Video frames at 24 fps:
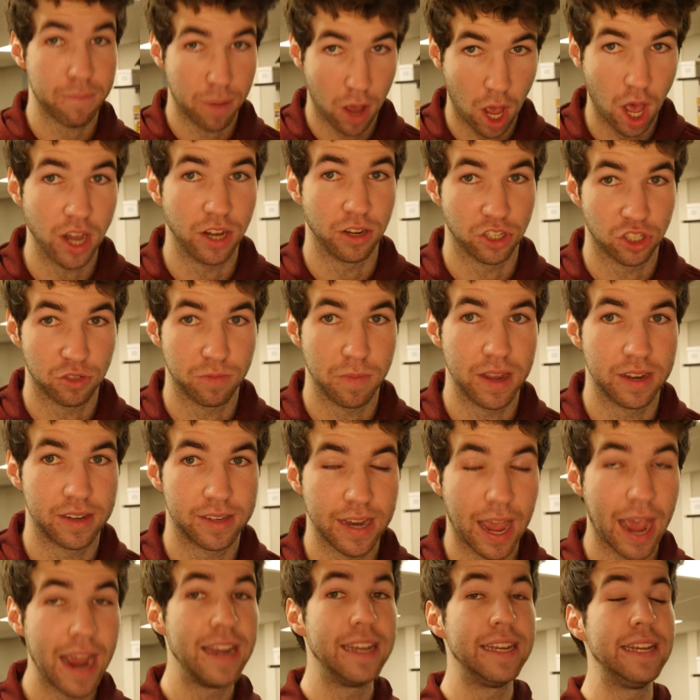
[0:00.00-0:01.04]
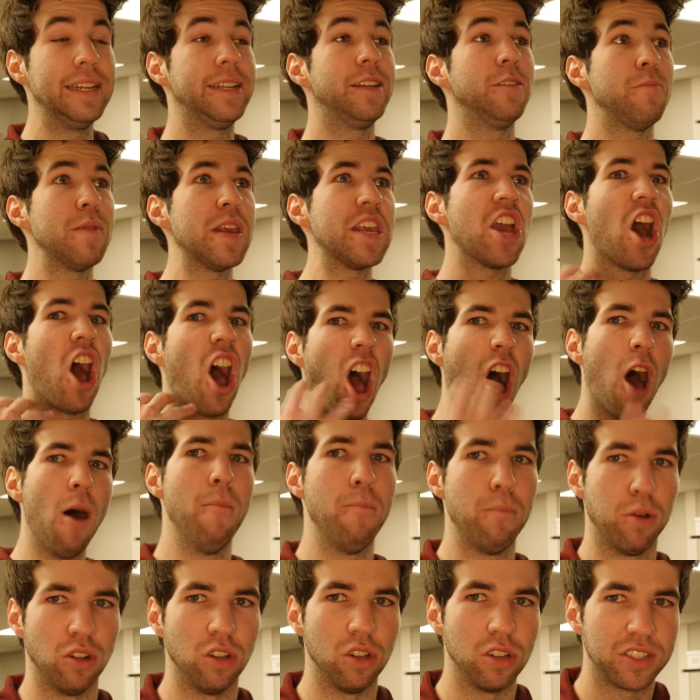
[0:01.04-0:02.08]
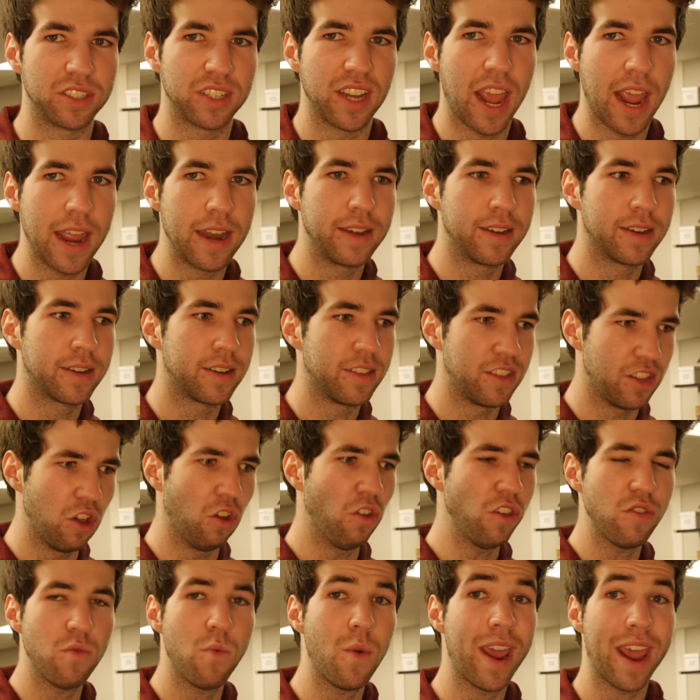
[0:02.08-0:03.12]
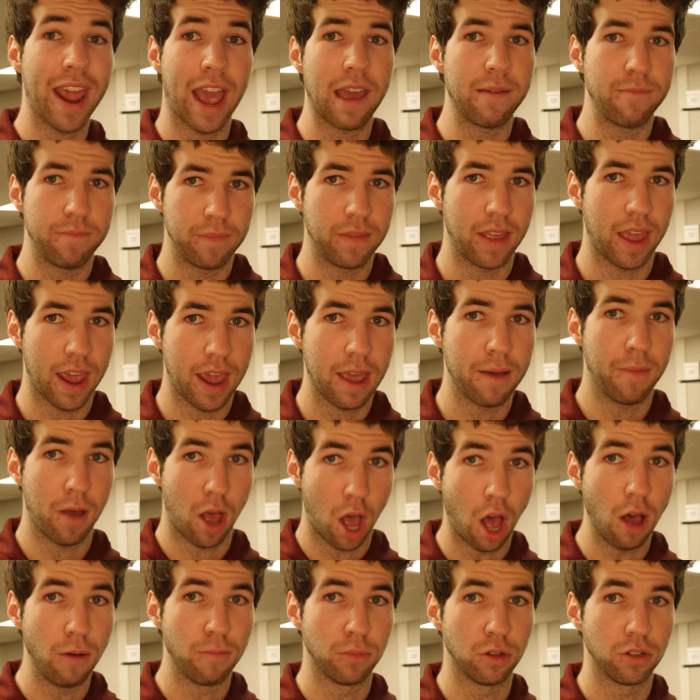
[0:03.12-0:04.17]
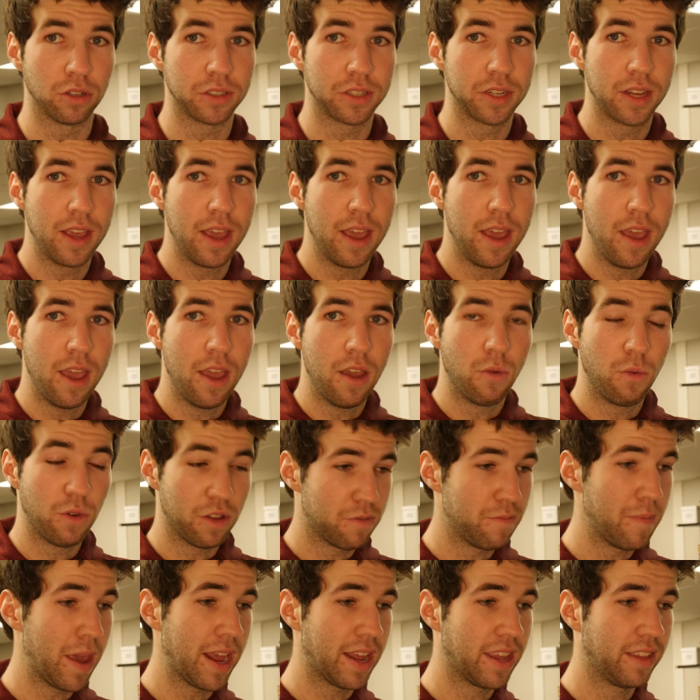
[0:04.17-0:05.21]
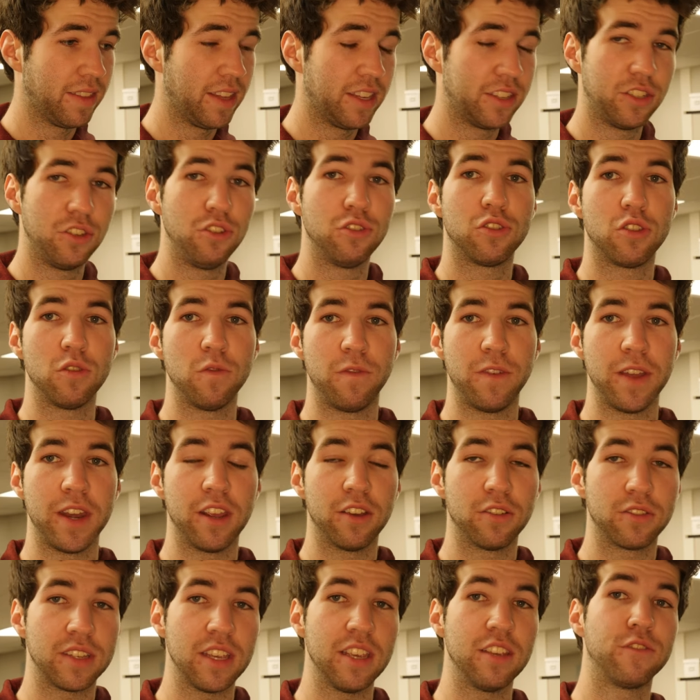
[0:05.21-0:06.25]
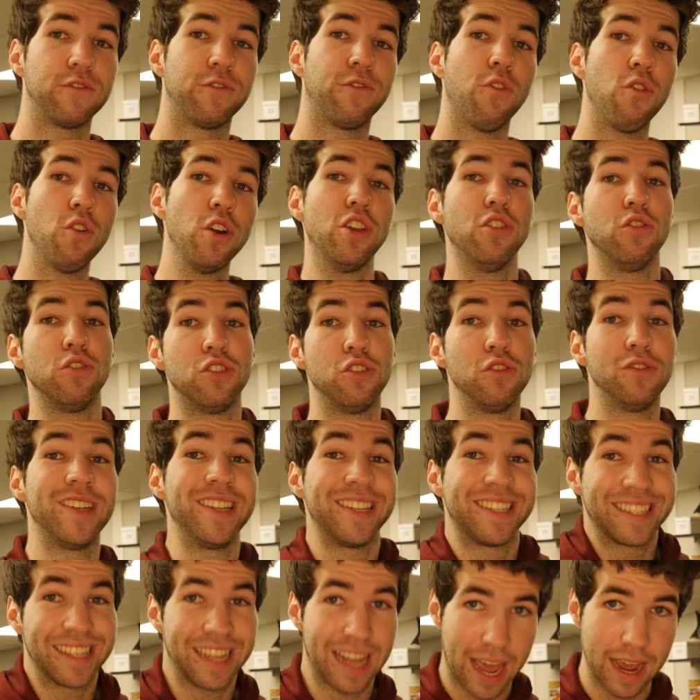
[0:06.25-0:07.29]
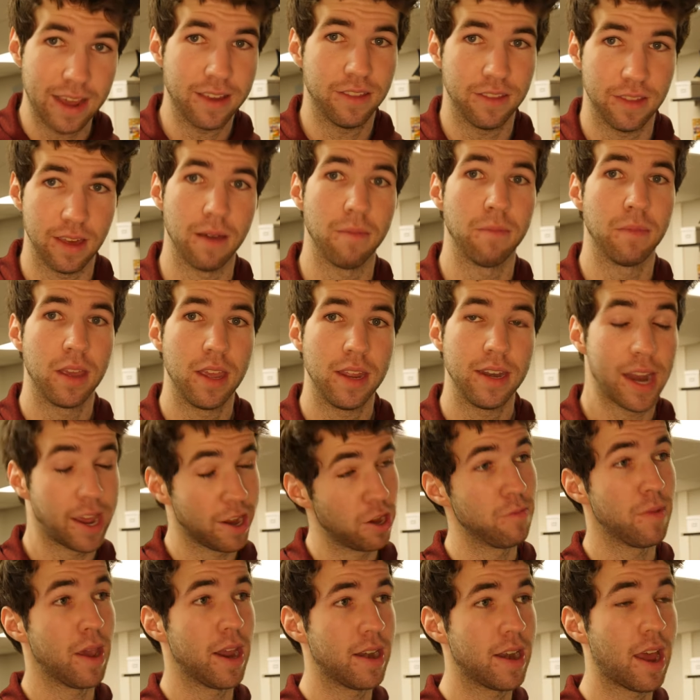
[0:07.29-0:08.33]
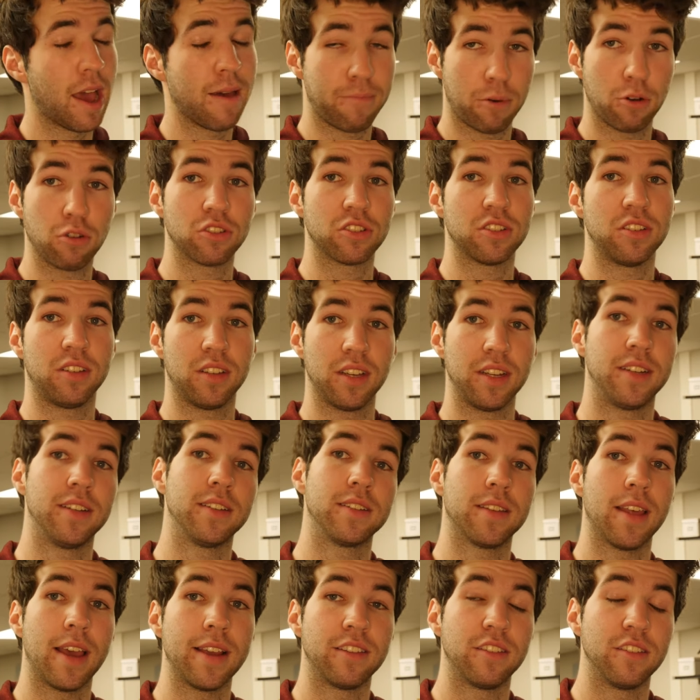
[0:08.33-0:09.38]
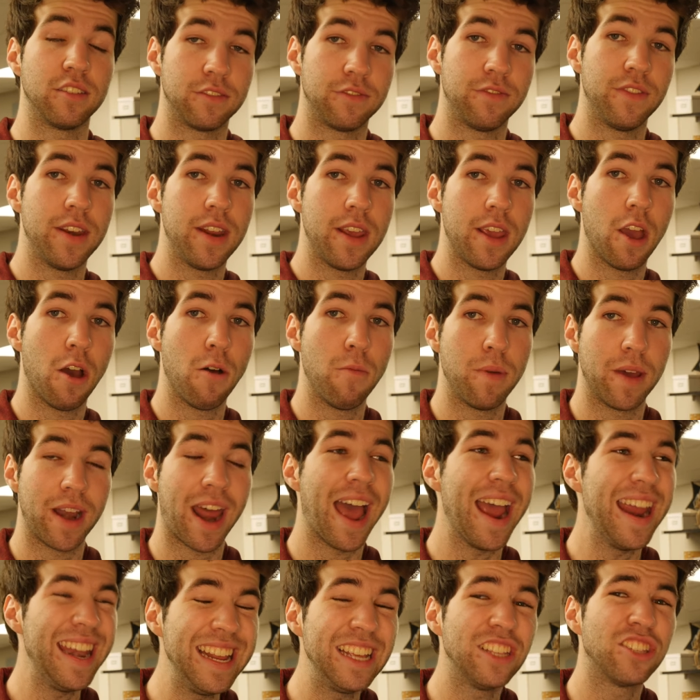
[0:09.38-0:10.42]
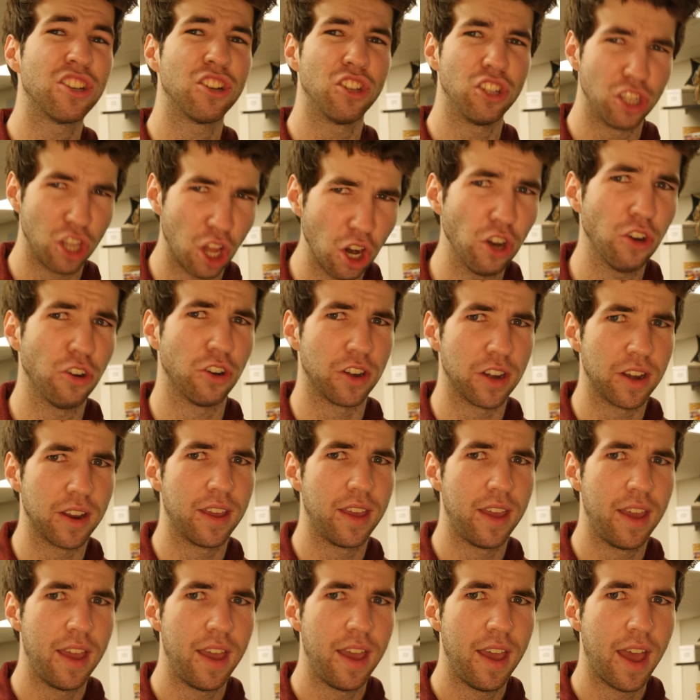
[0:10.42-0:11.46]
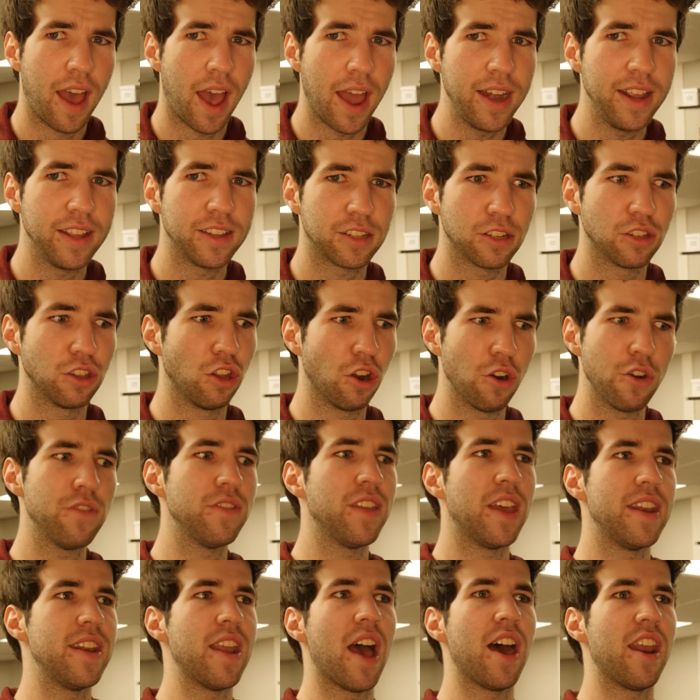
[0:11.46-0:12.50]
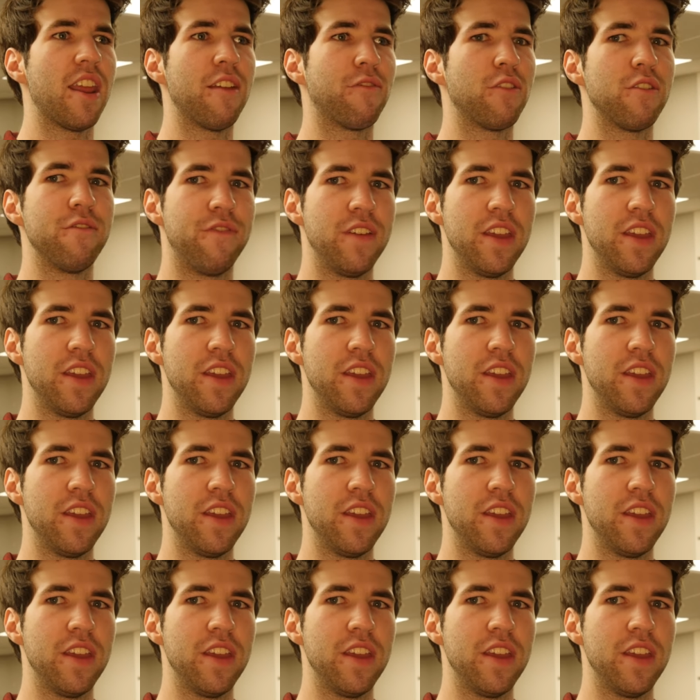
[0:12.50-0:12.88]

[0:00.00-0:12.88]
punishment. I need to be humbled. And the only way I am humbled with making these YouTube videos is for you to dislike them. Now, you may not personally dislike this video, but I need to learn. I need to learn that not every